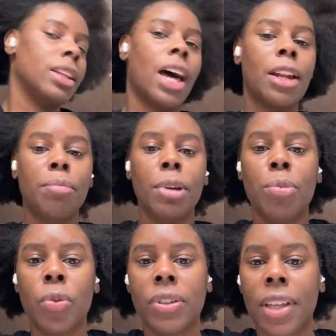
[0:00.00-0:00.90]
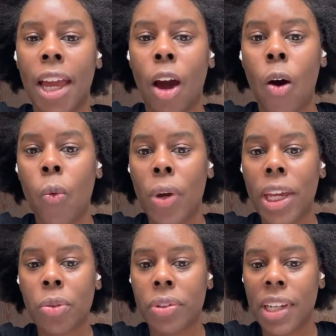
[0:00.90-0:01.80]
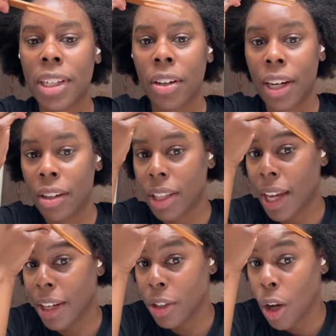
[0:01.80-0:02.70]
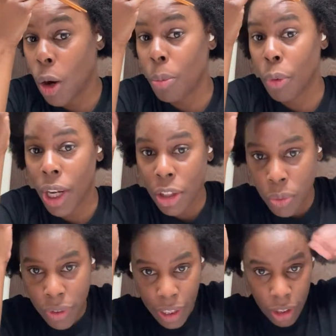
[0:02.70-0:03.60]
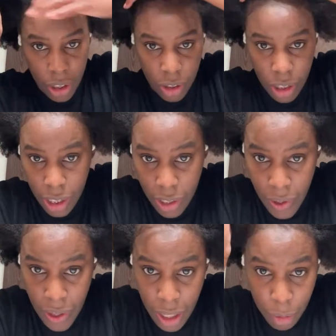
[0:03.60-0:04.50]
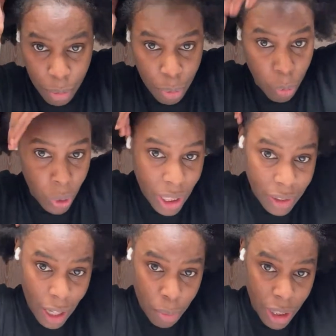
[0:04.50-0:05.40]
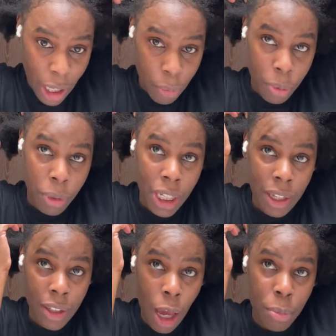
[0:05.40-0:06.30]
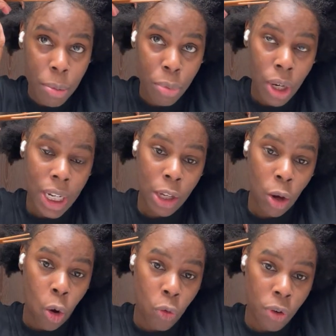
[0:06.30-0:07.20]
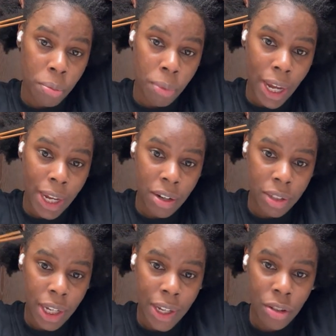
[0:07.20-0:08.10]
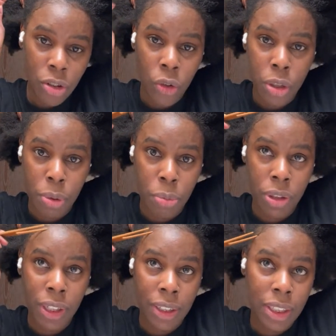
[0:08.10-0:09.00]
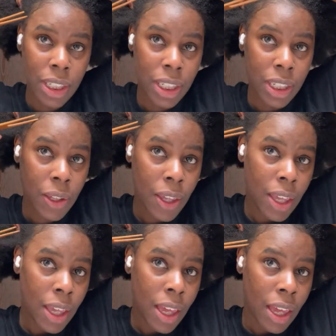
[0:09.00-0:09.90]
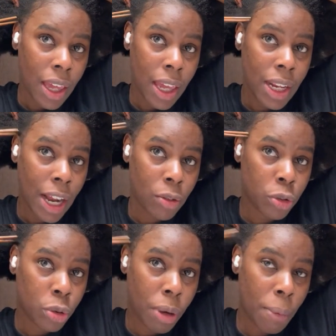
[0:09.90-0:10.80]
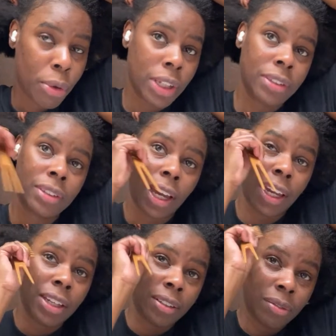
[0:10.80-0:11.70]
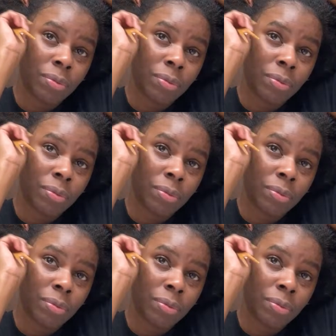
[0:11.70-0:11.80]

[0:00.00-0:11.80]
A lot of people would say, oh, wigs would take your hairline. No, braids would take your hairline. Wigs have been helping because I've been braiding over my hairline, so it's been protecting it. And I don't do my braids tight.